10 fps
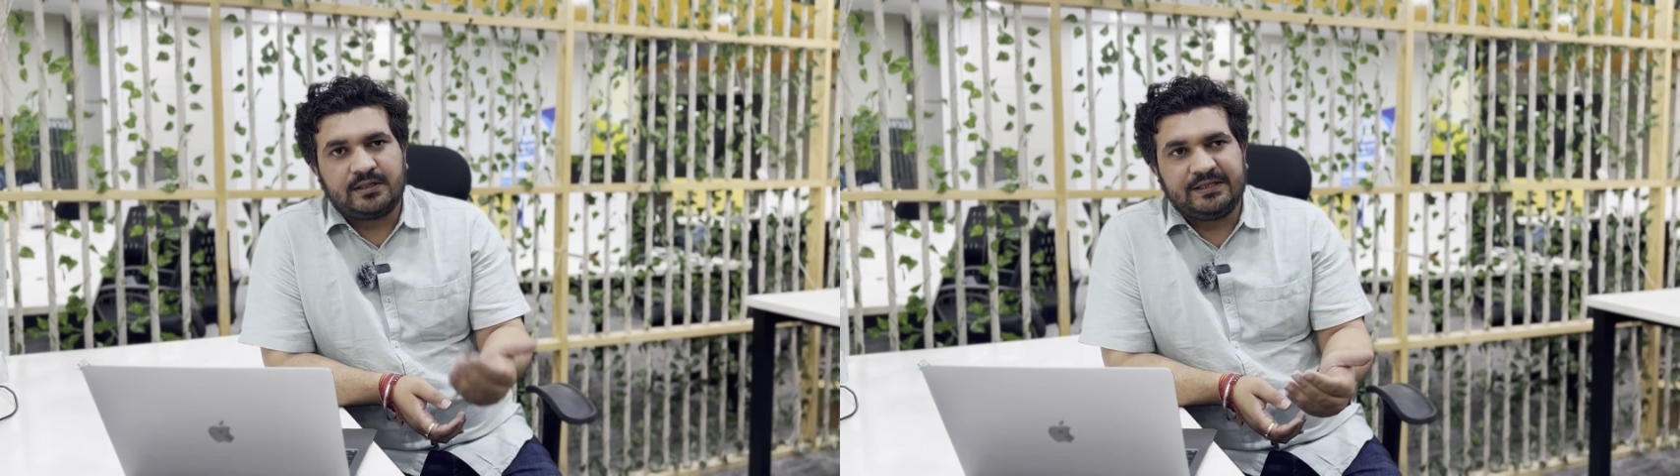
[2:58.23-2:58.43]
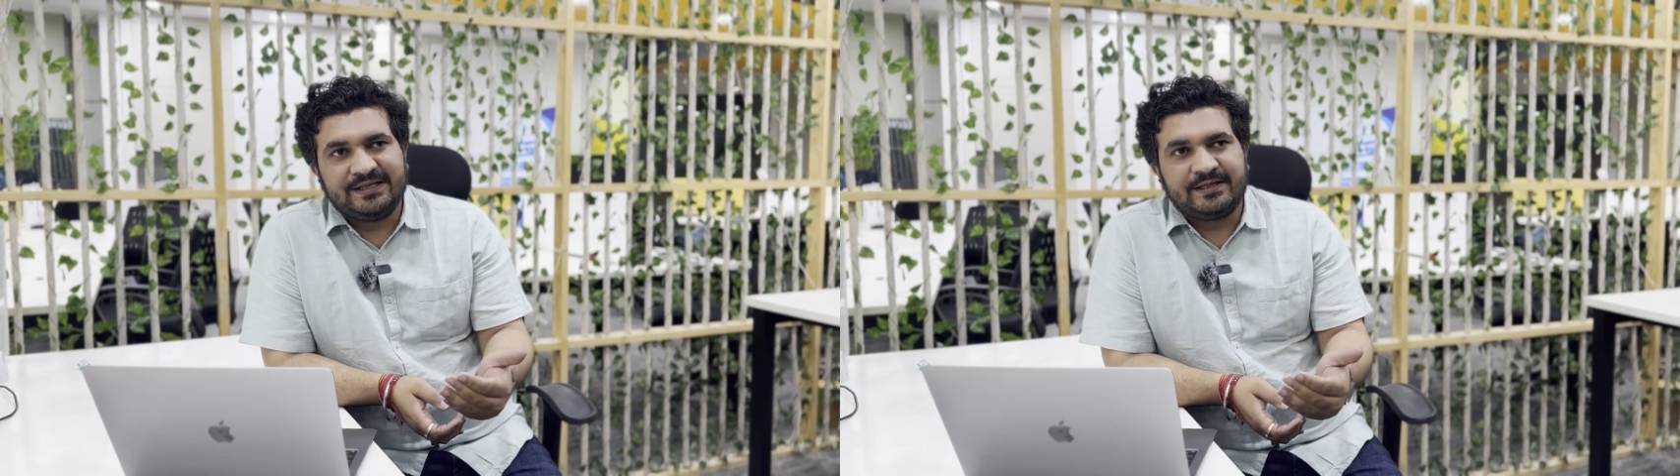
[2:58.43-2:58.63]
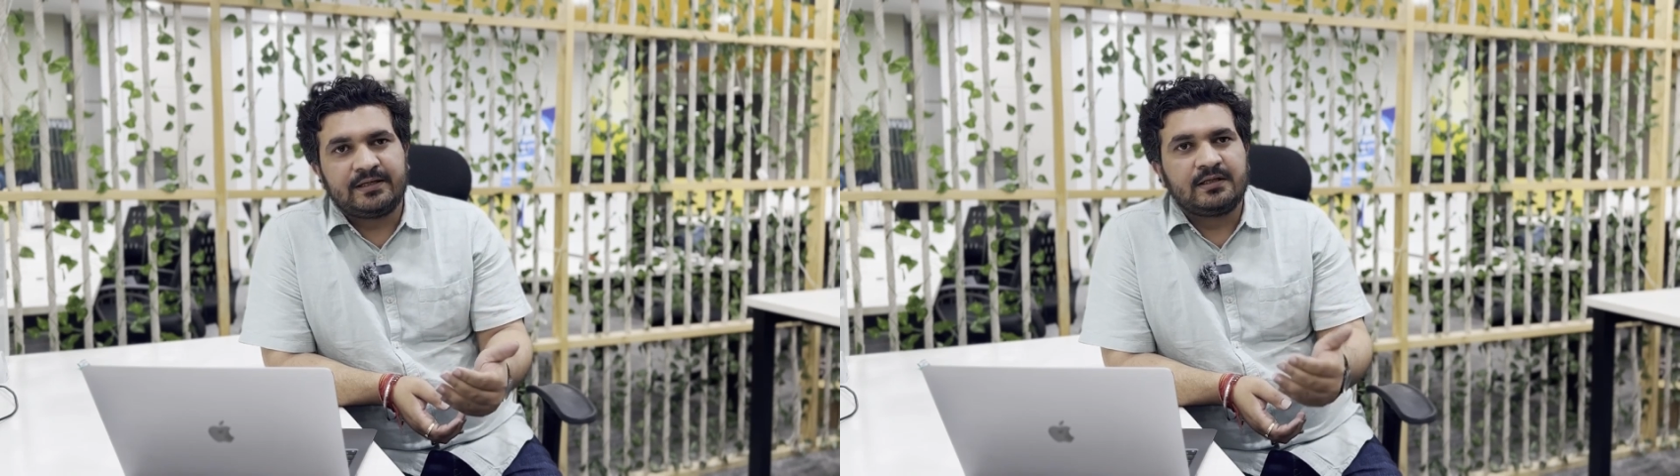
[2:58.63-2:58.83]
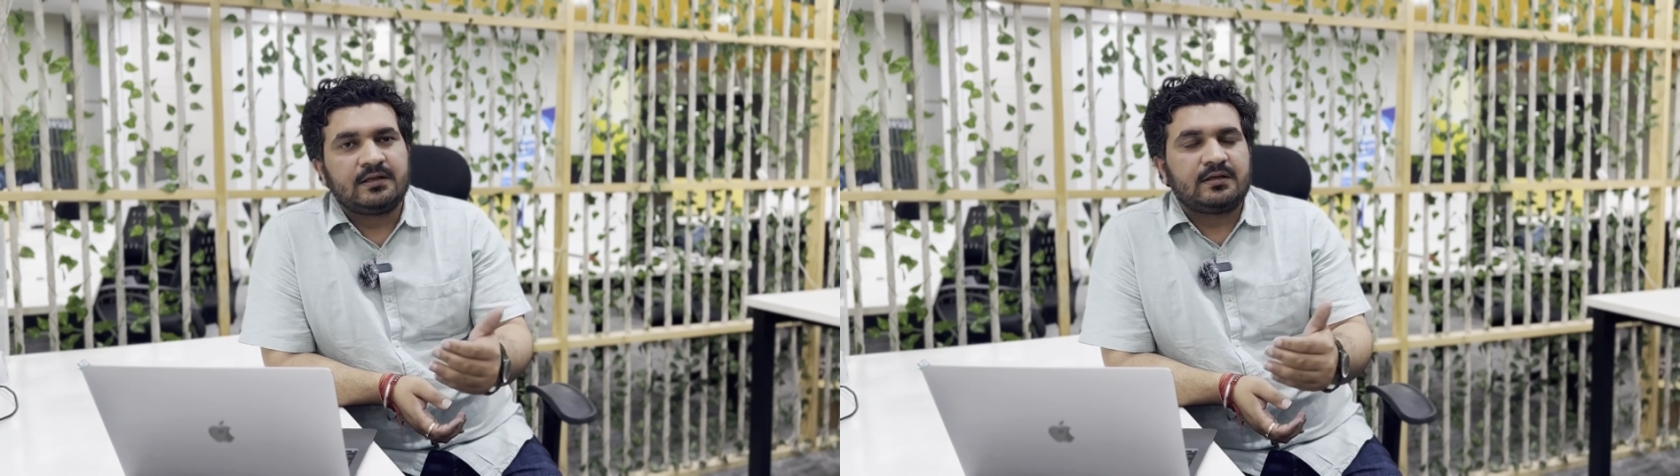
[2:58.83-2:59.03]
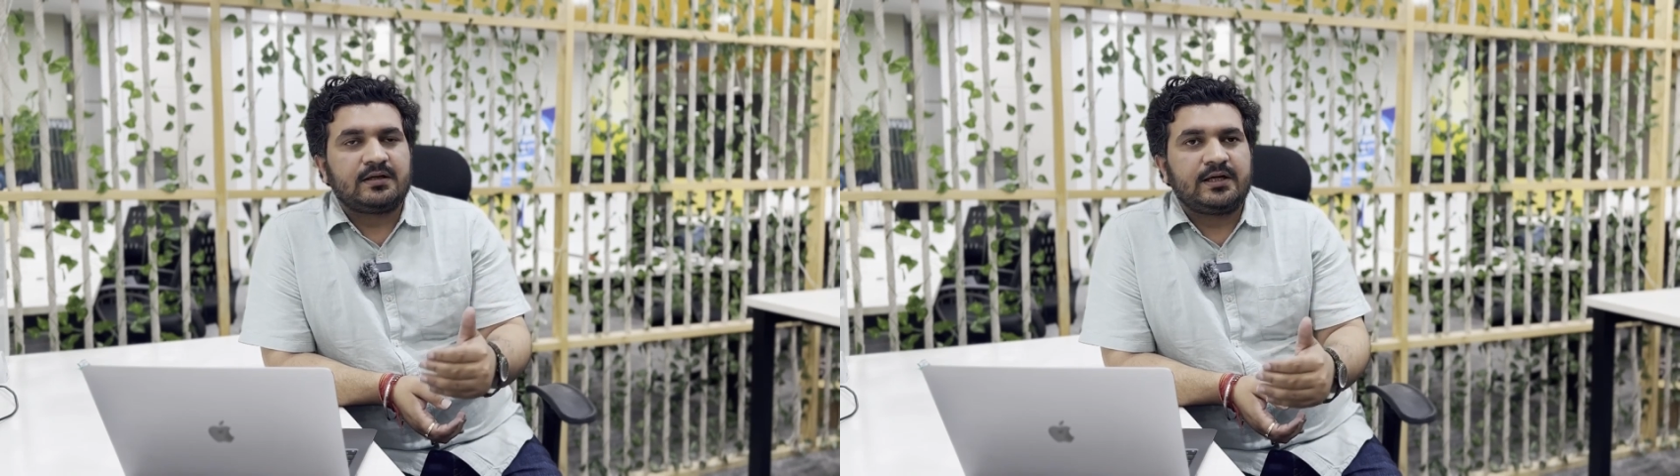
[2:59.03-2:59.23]
needed,
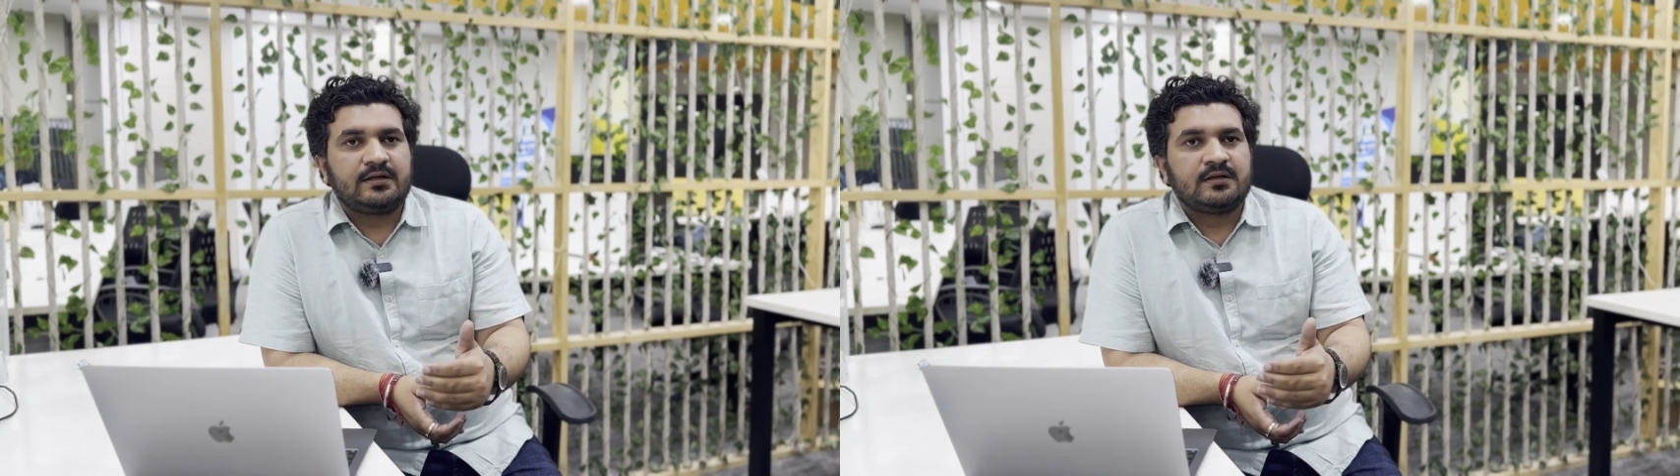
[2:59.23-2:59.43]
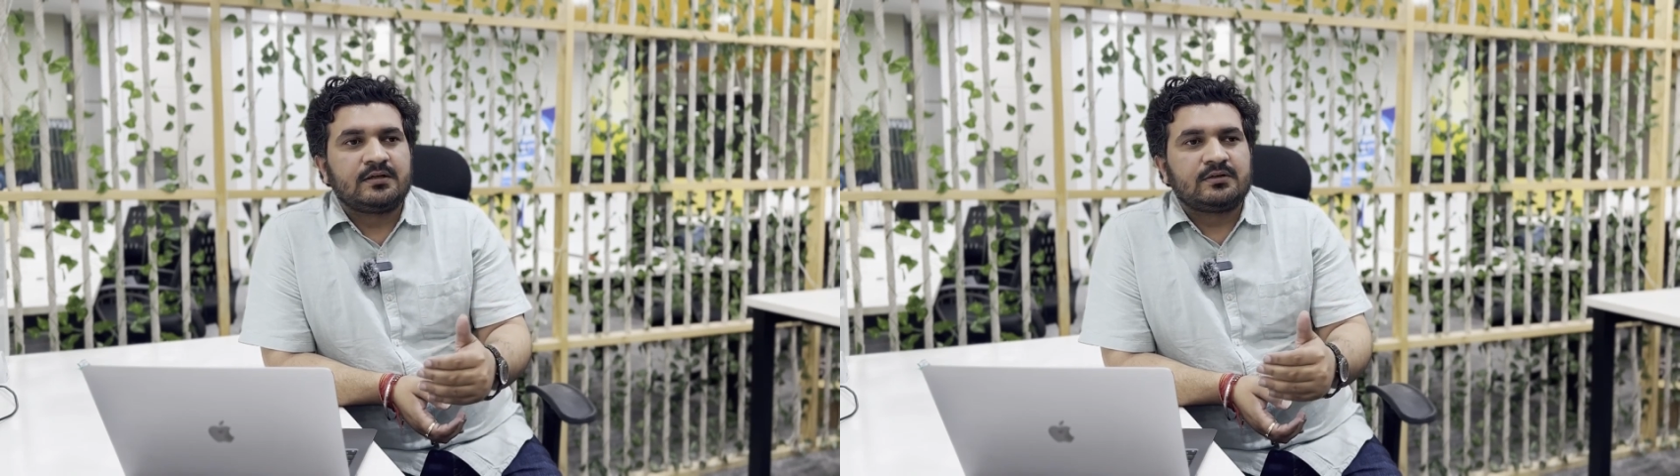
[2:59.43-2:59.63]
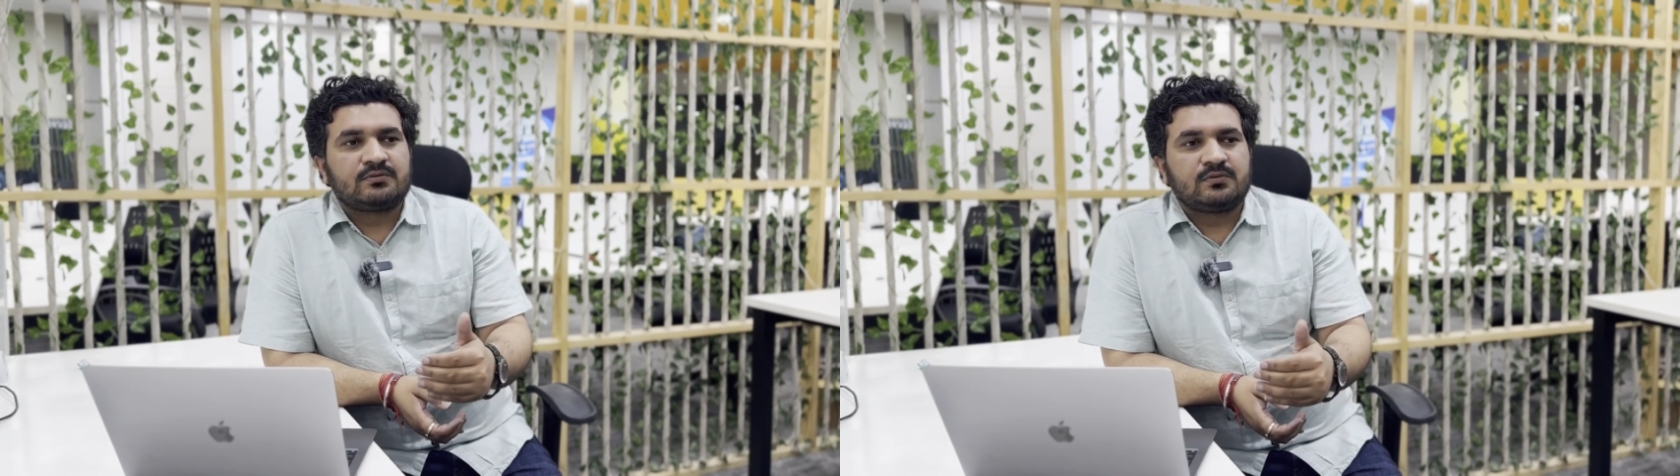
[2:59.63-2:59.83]
right? So